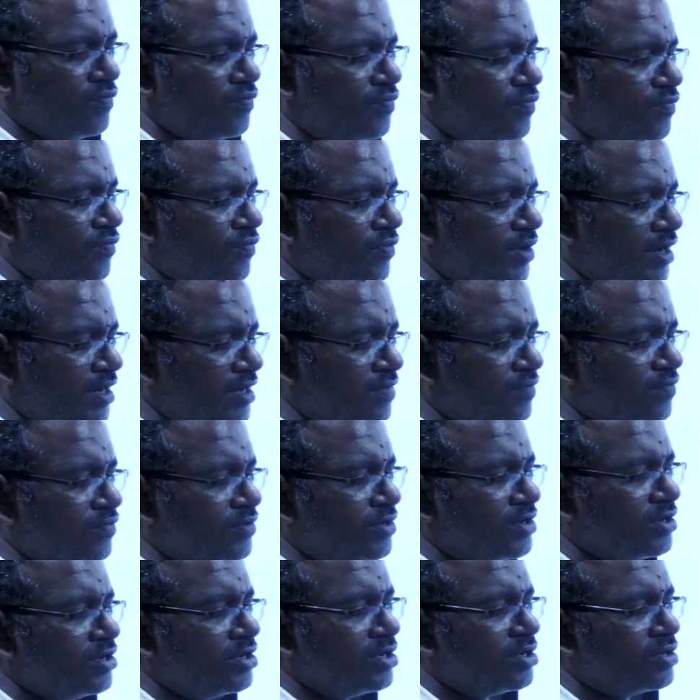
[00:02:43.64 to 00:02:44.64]
Why
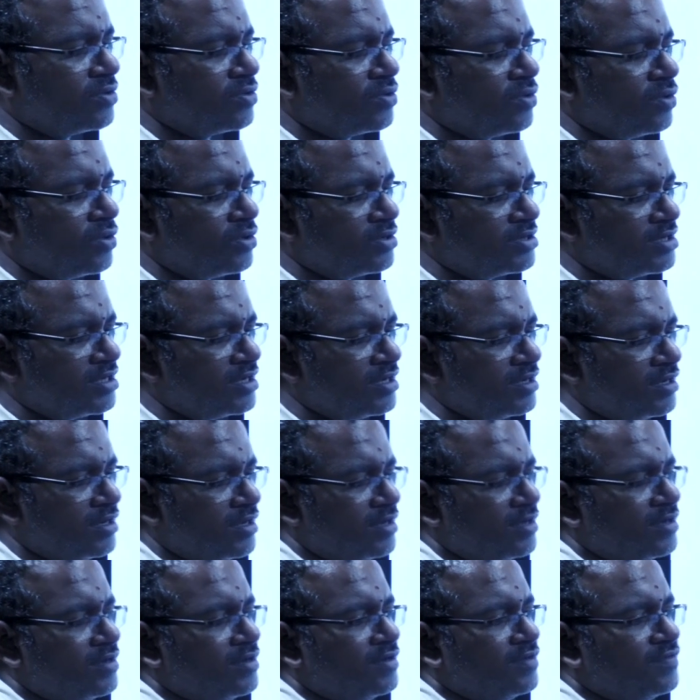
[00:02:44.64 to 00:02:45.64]
we need to know
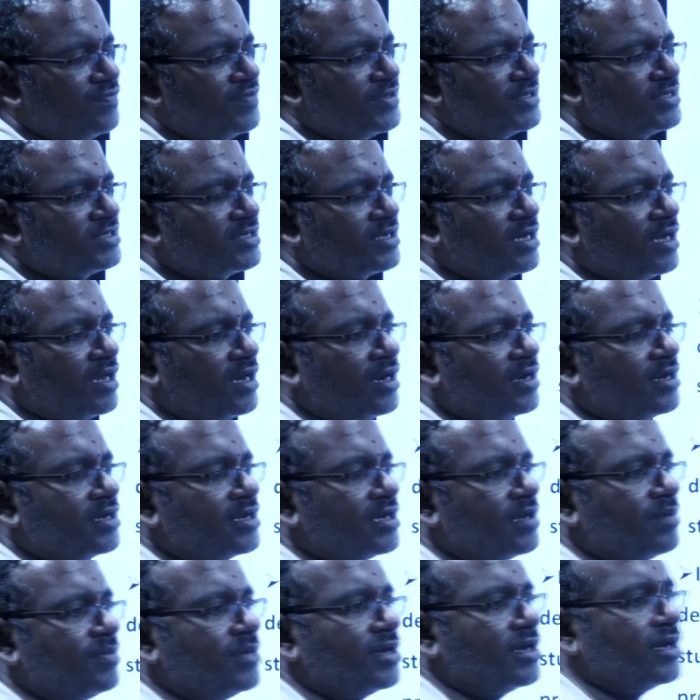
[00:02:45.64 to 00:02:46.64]
the physical
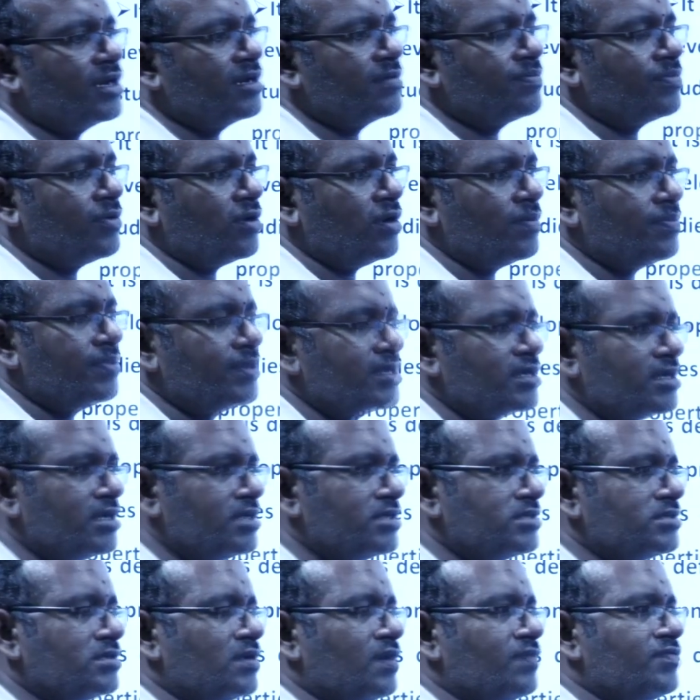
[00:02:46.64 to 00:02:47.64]
and chemical
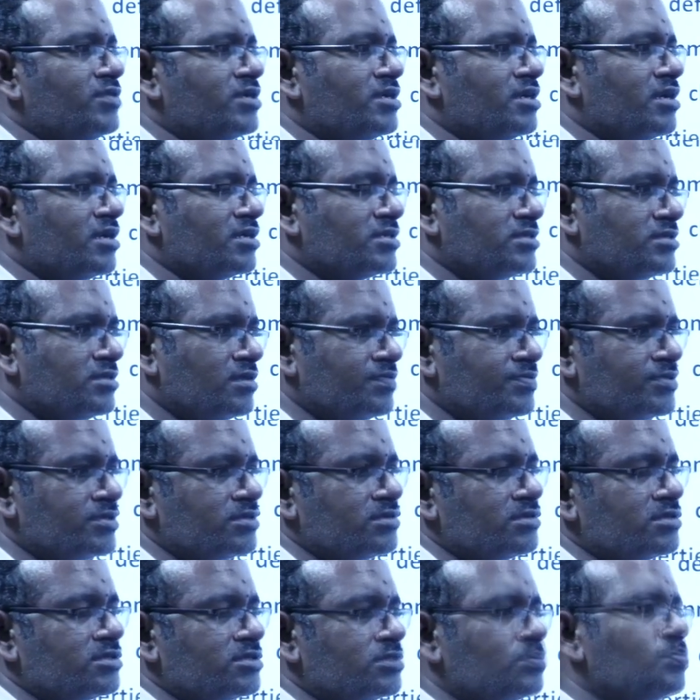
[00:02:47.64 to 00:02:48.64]
properties of the drug
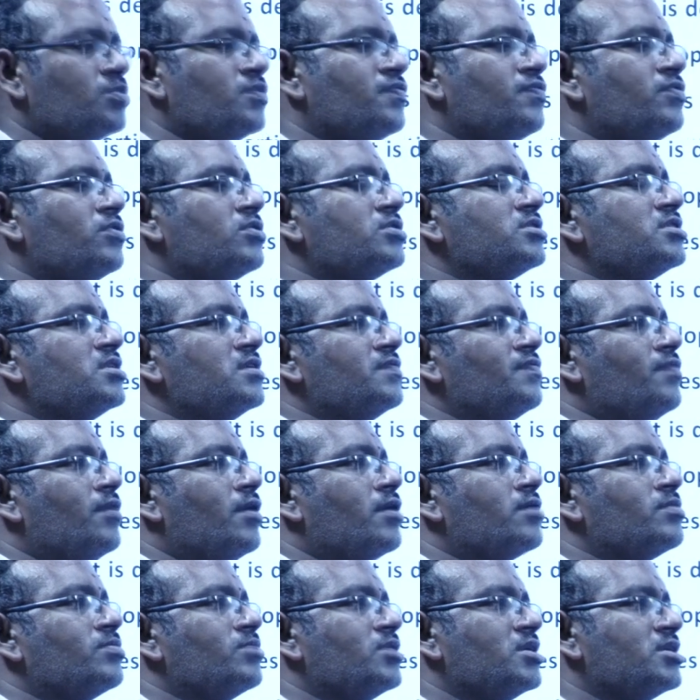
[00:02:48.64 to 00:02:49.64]
substance before the
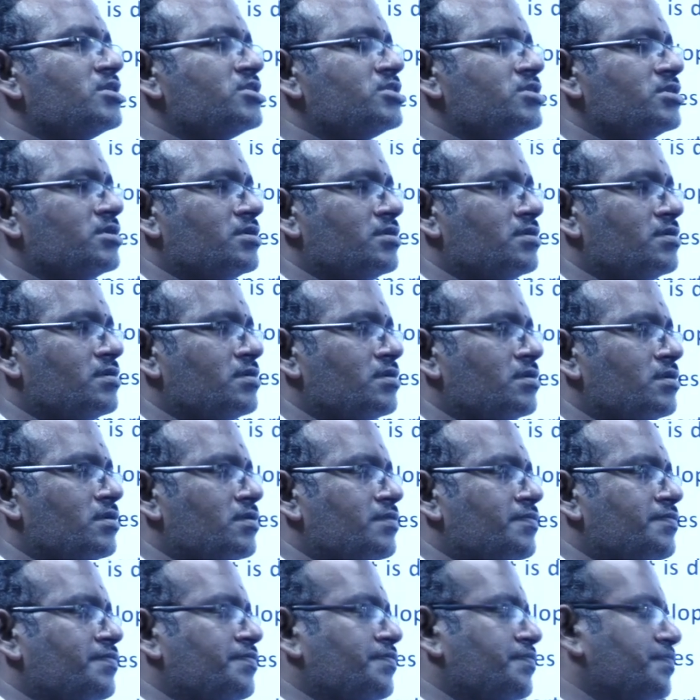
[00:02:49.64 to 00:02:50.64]
formulation?
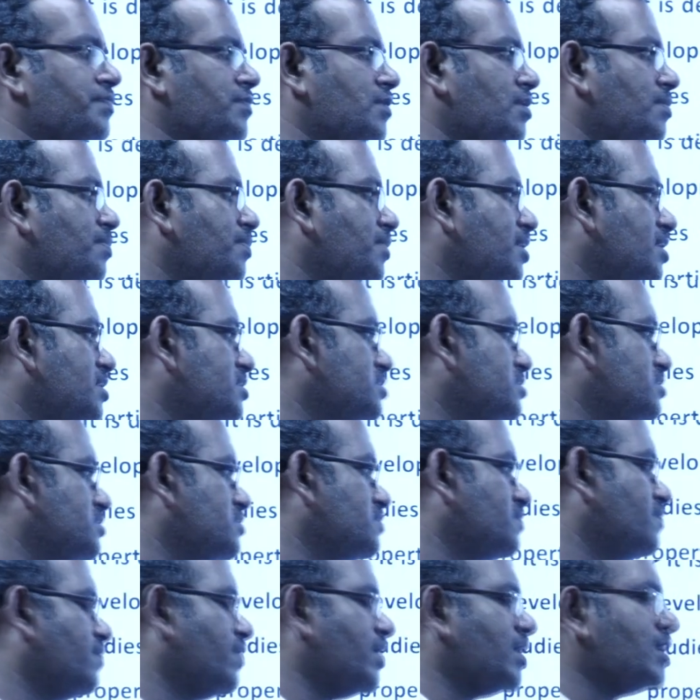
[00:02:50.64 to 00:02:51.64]

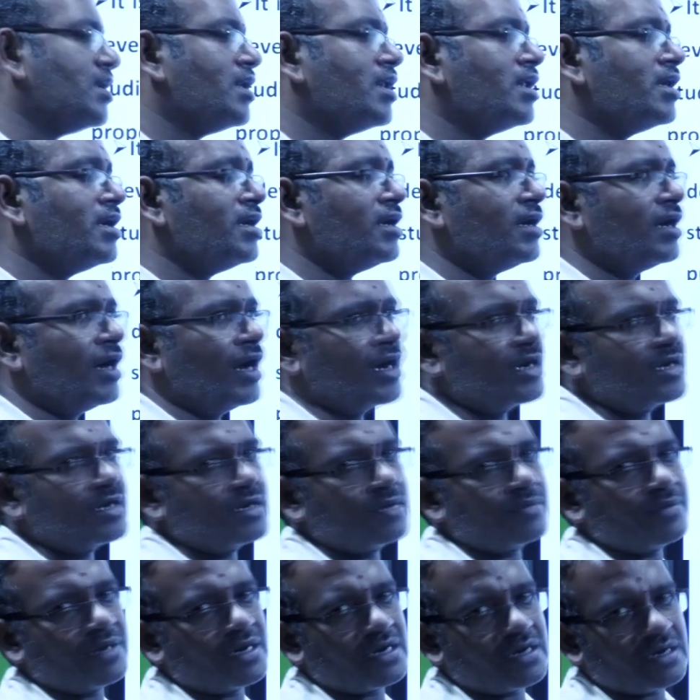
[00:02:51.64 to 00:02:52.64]
Means finally
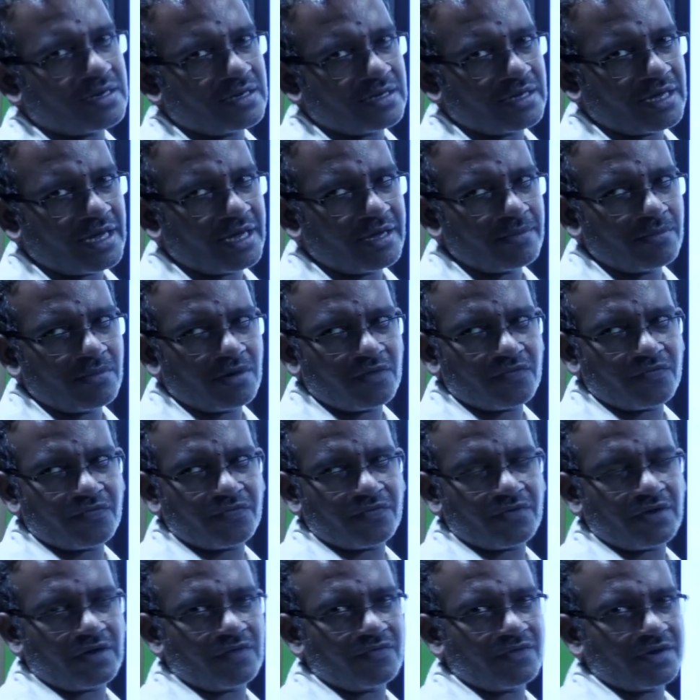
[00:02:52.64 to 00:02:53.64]
ultimate aim of
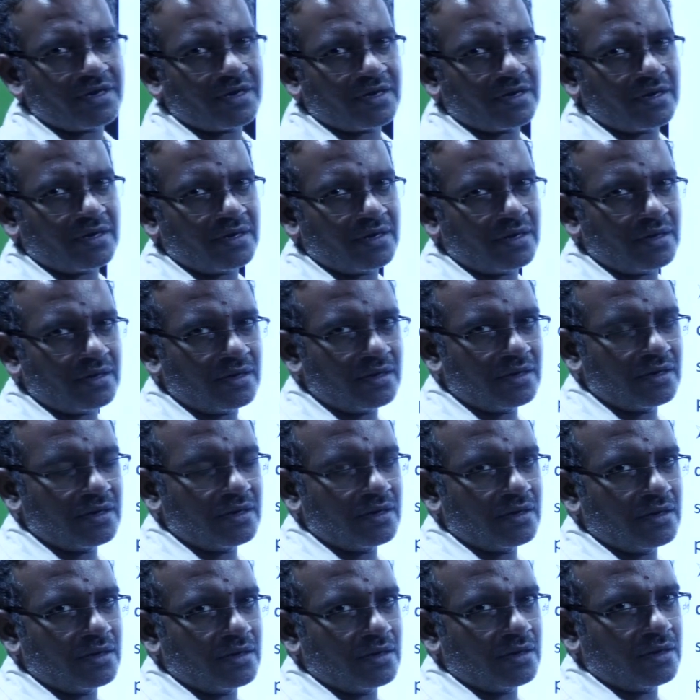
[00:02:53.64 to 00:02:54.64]
our
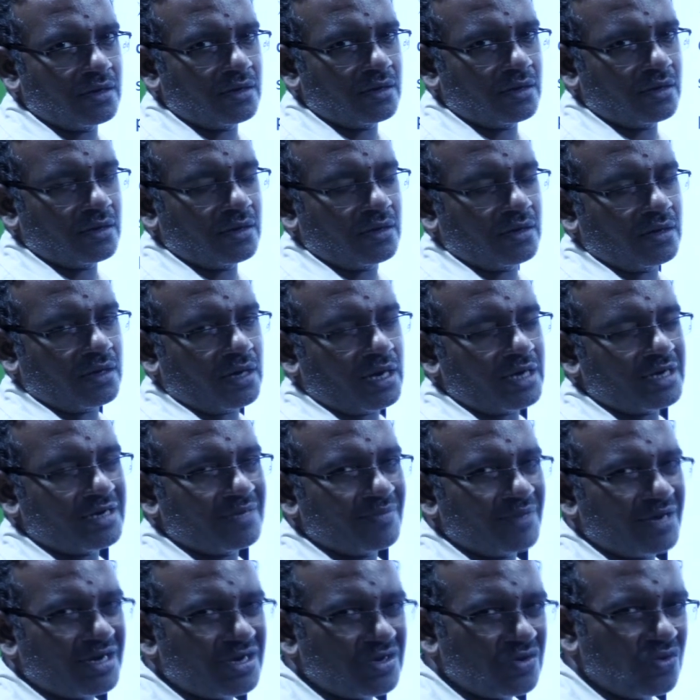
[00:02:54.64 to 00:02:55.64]

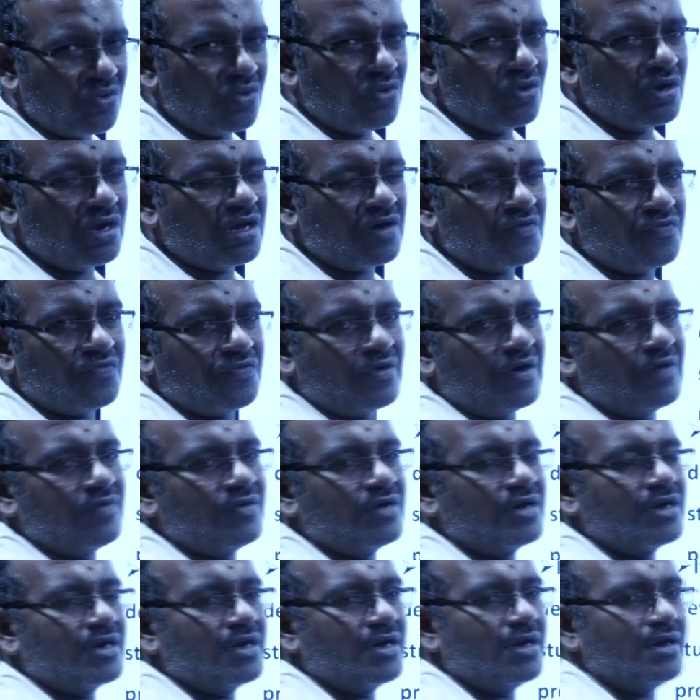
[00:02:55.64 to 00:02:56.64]
ultimate goal of
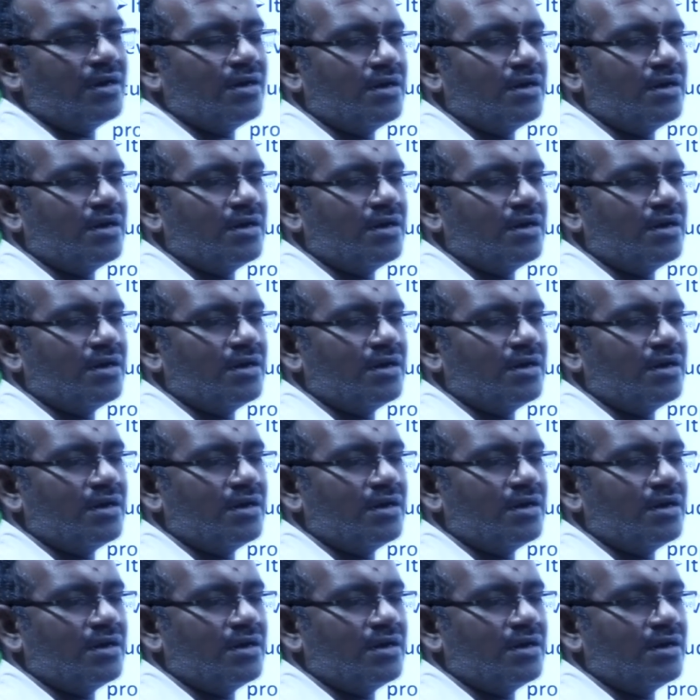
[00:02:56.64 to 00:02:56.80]
our